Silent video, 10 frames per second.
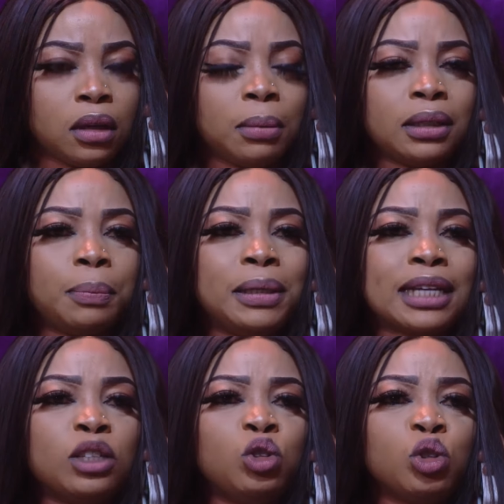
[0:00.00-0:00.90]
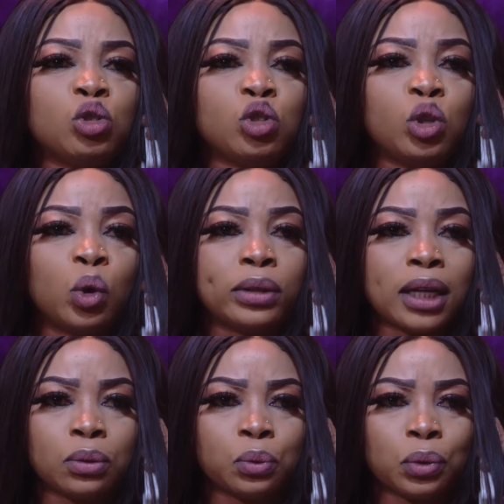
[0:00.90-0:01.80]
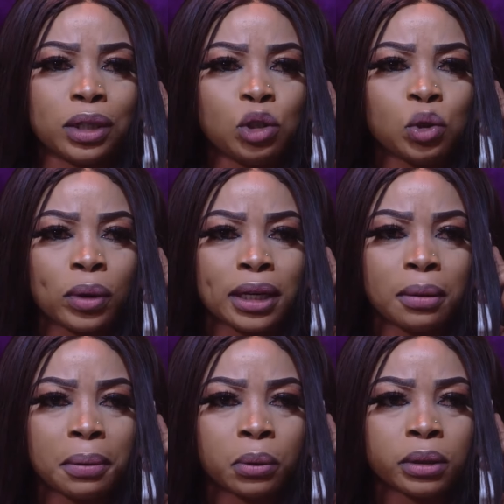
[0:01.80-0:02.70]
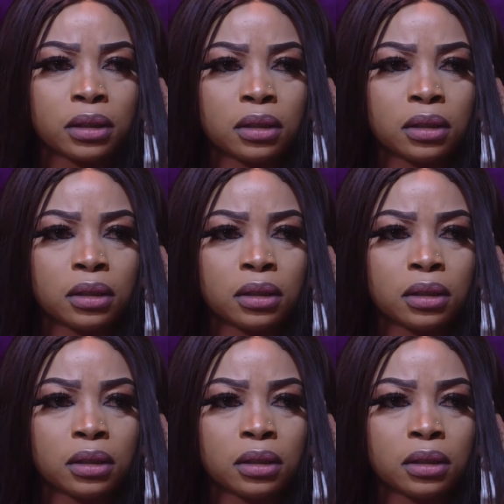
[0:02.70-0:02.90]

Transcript: Amanda, please, can you just slow down? What are you talking about?